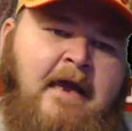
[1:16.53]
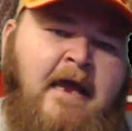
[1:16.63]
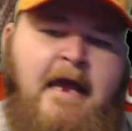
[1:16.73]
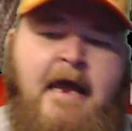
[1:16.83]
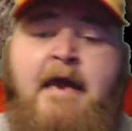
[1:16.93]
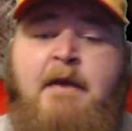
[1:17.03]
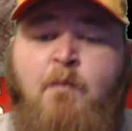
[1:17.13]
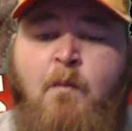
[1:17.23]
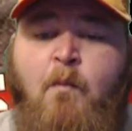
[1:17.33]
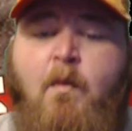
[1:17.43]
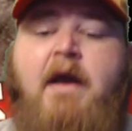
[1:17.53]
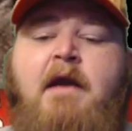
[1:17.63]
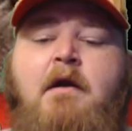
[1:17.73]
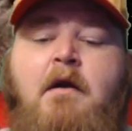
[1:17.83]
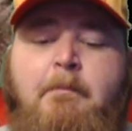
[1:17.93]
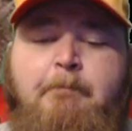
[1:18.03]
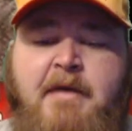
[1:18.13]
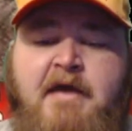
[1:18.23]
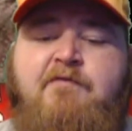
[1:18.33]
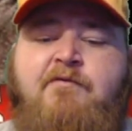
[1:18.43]
it went a
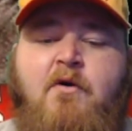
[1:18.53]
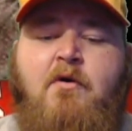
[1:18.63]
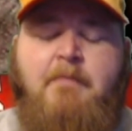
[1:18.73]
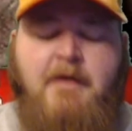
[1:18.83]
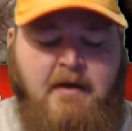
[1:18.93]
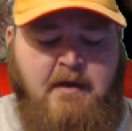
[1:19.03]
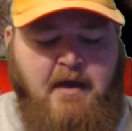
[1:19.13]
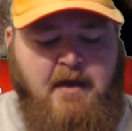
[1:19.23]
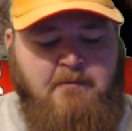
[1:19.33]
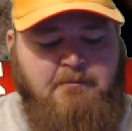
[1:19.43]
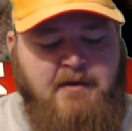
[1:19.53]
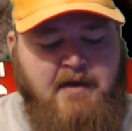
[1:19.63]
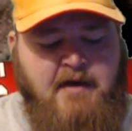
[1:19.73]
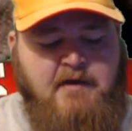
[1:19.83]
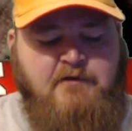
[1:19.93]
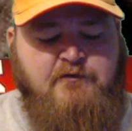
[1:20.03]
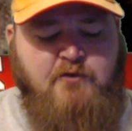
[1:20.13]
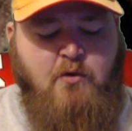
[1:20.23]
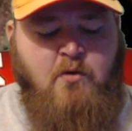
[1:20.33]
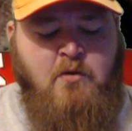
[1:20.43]
bit far, man. It got a bit out of control.